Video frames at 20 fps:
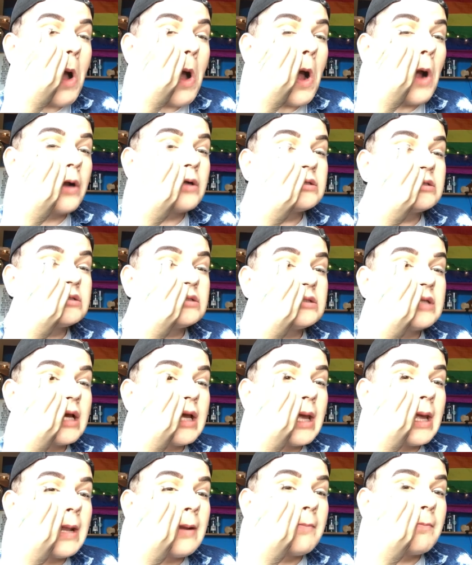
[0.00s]
our
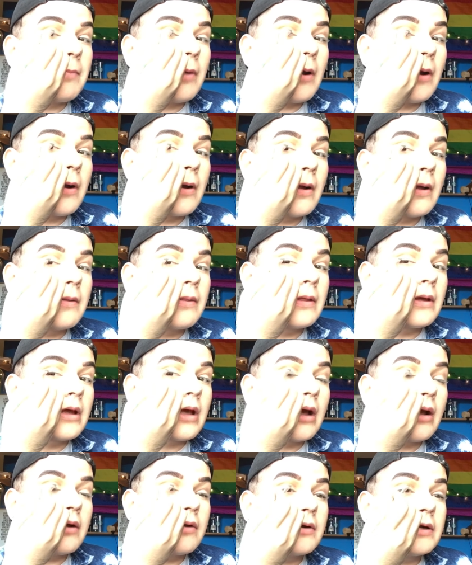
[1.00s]
second part of the
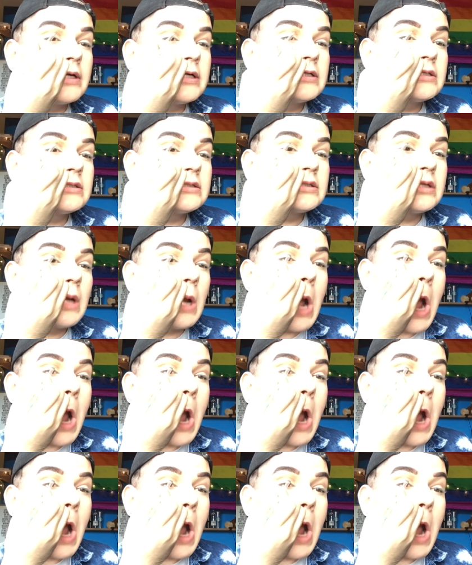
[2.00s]
cut crease.